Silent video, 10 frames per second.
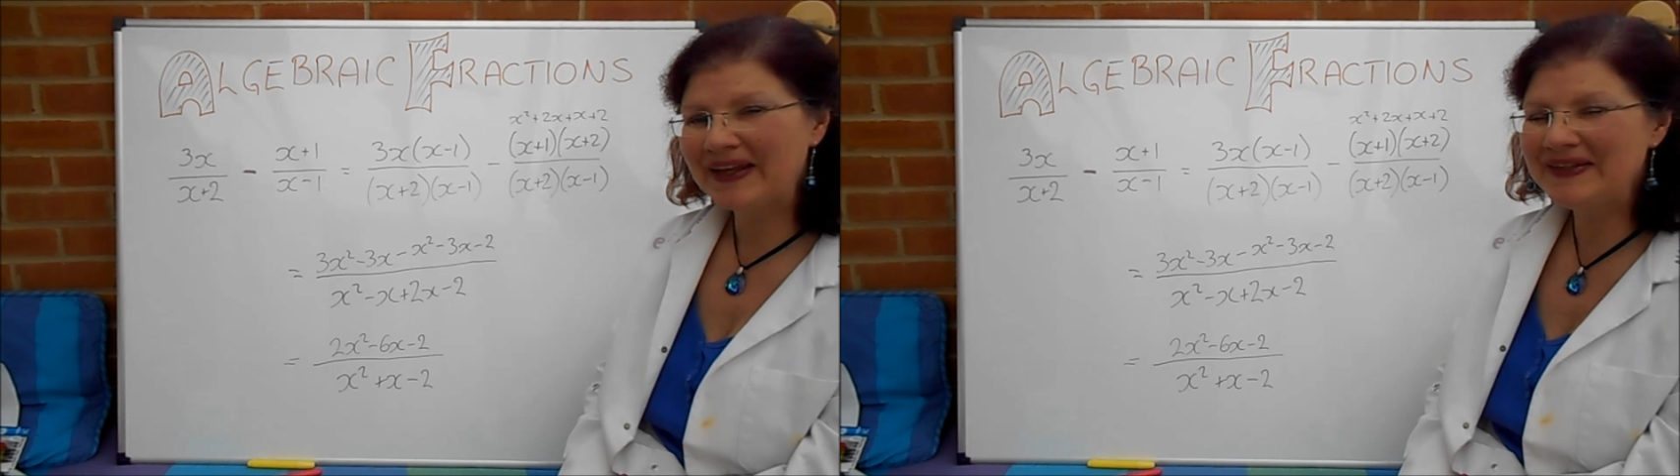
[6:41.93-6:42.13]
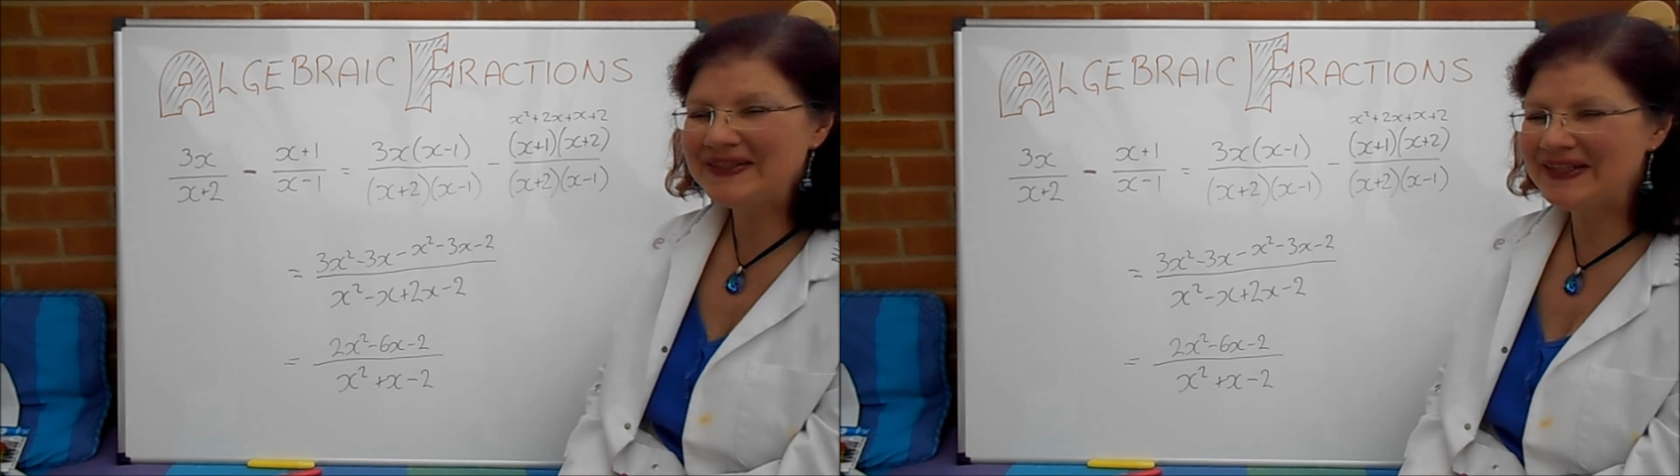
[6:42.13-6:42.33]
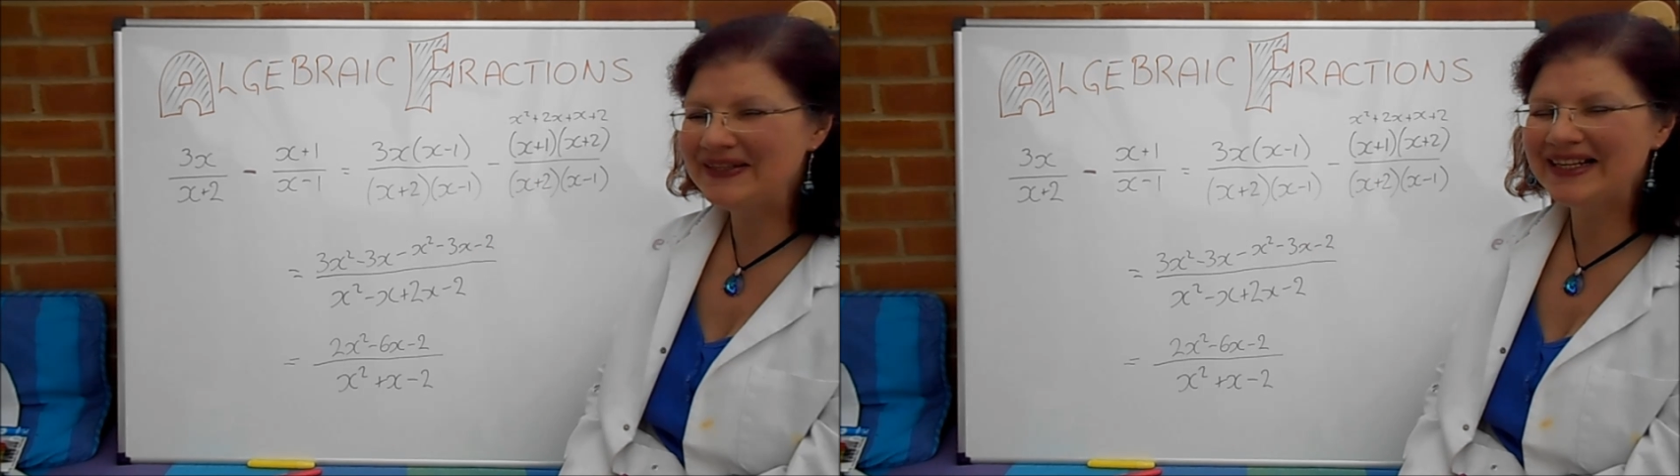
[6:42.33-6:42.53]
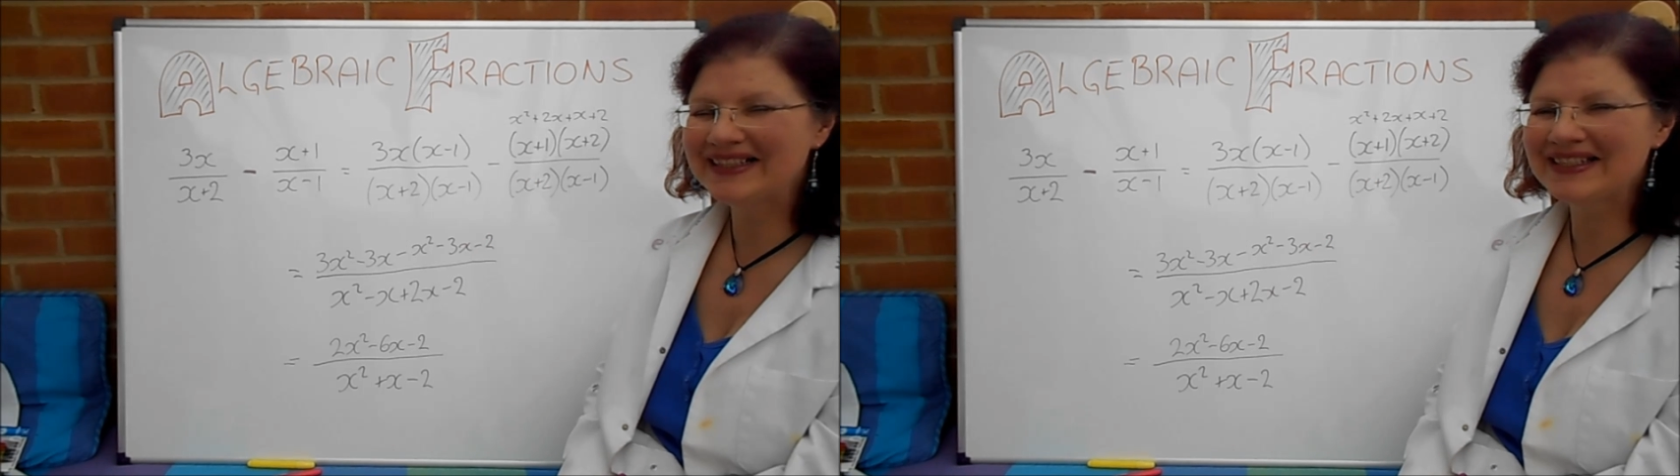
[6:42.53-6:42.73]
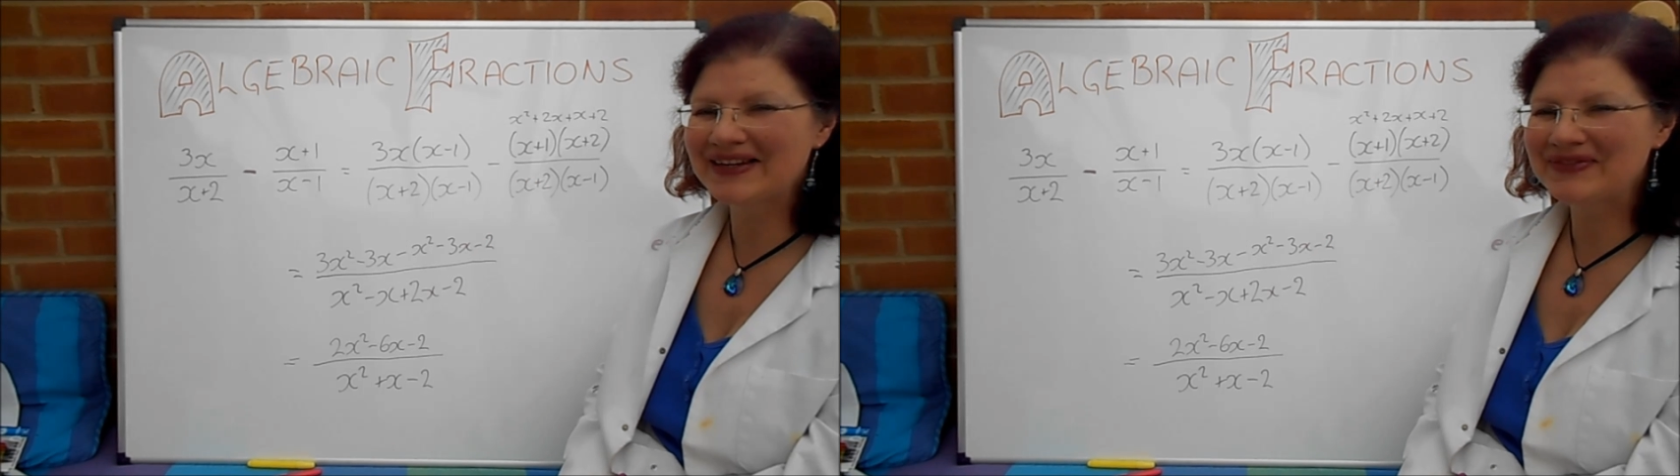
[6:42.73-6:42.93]
I'll see you
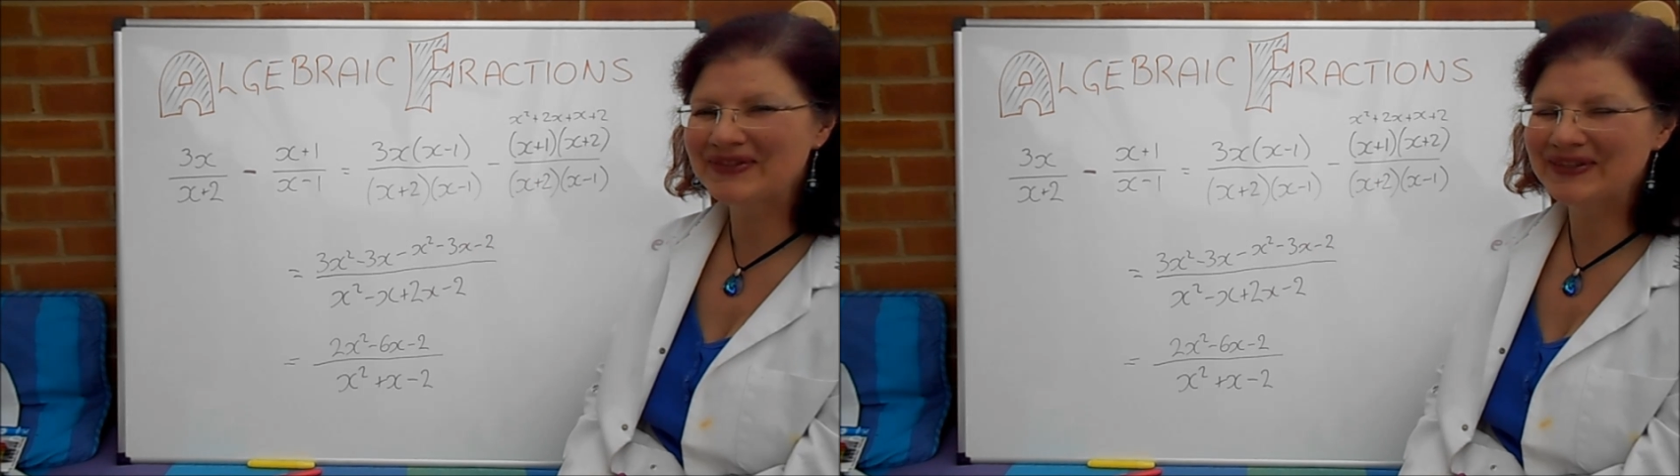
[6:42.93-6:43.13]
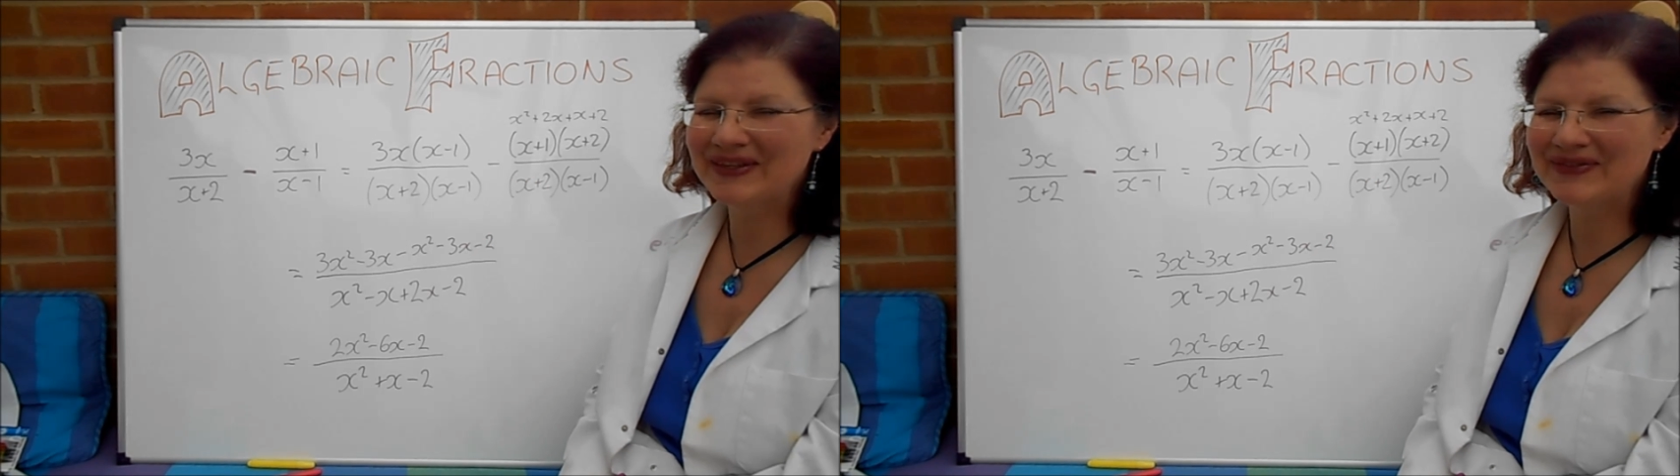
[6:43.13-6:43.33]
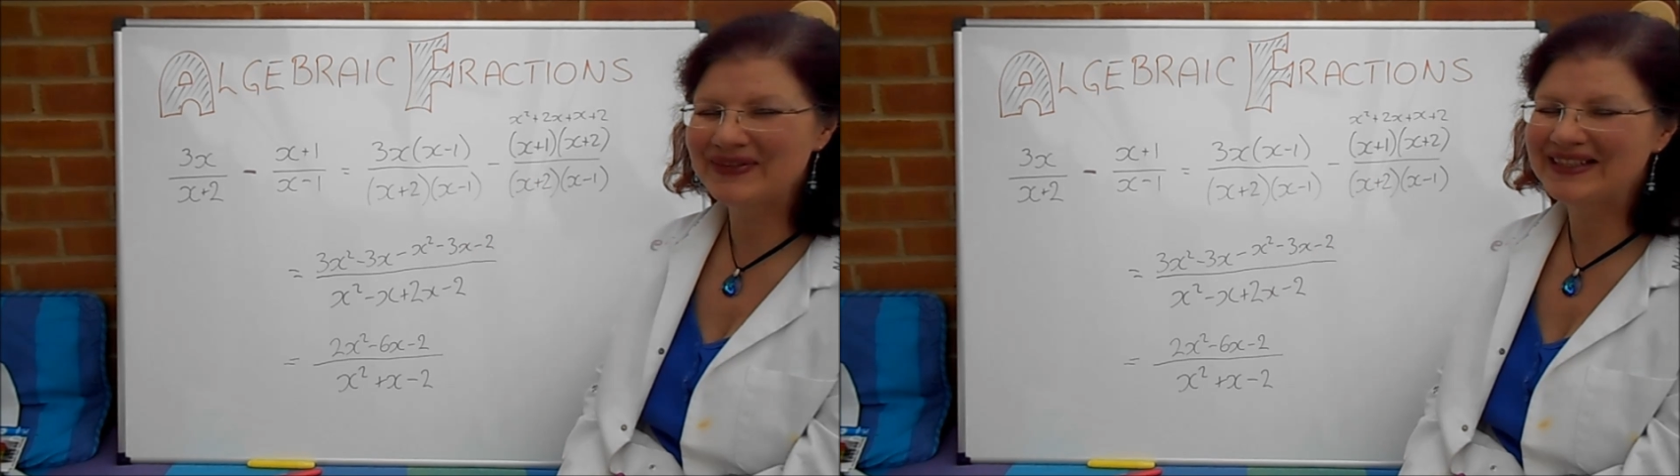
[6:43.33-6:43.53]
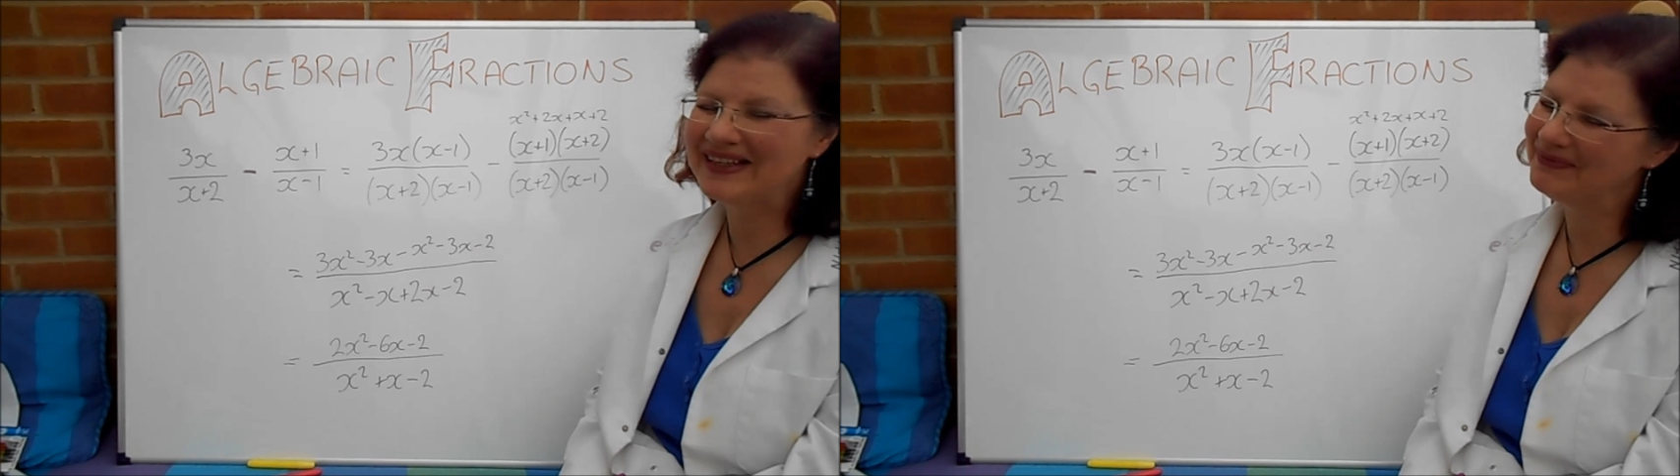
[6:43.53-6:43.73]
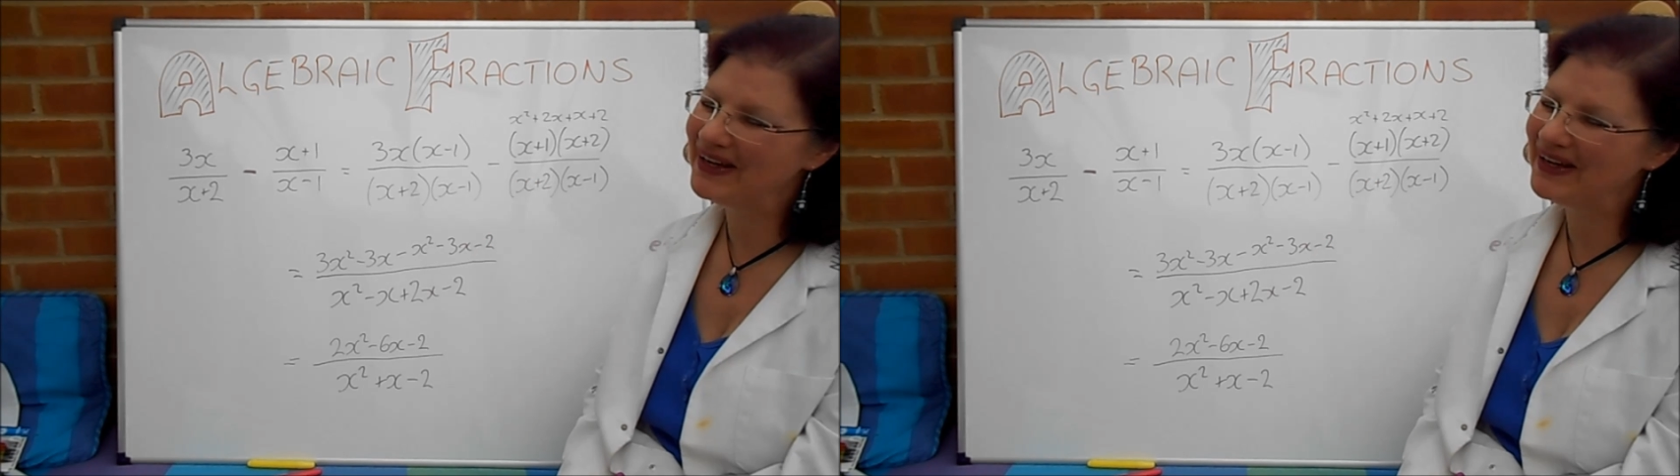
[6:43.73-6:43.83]
next time for another video.